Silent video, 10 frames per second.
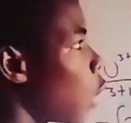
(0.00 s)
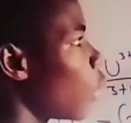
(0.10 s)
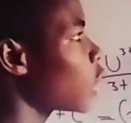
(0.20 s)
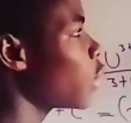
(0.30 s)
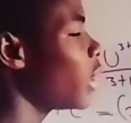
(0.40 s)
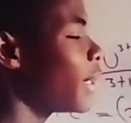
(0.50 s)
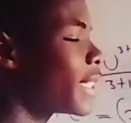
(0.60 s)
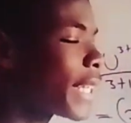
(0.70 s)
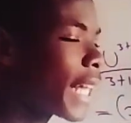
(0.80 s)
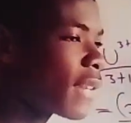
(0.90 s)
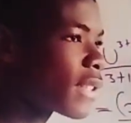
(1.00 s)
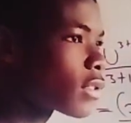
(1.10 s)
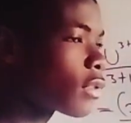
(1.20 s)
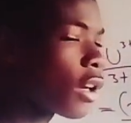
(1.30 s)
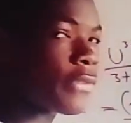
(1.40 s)
What will be the
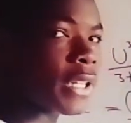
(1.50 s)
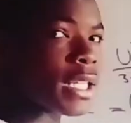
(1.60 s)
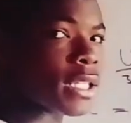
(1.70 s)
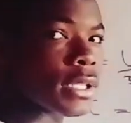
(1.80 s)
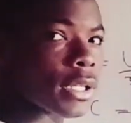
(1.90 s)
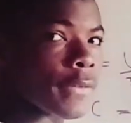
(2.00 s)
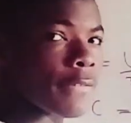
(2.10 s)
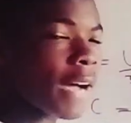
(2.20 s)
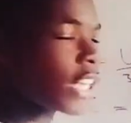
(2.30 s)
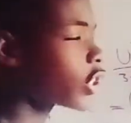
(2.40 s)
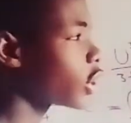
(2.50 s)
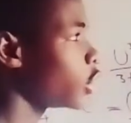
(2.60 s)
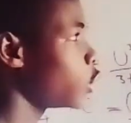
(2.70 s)
derivative of this function